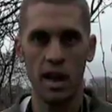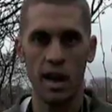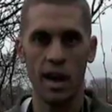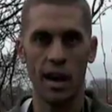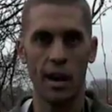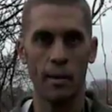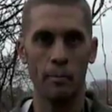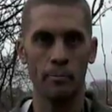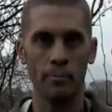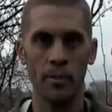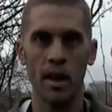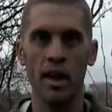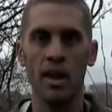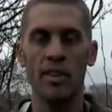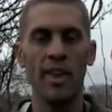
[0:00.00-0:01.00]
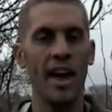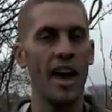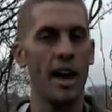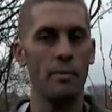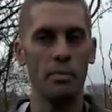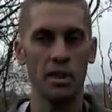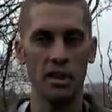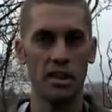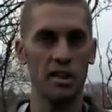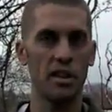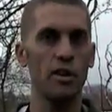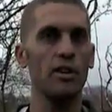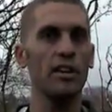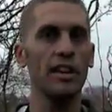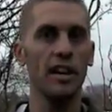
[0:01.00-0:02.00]
Um, the animals
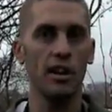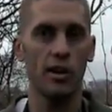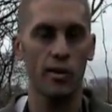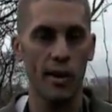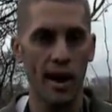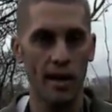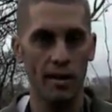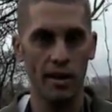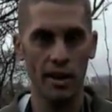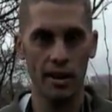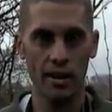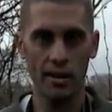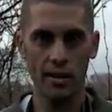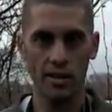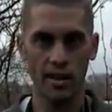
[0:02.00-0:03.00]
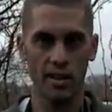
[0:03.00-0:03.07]
certainly are around here.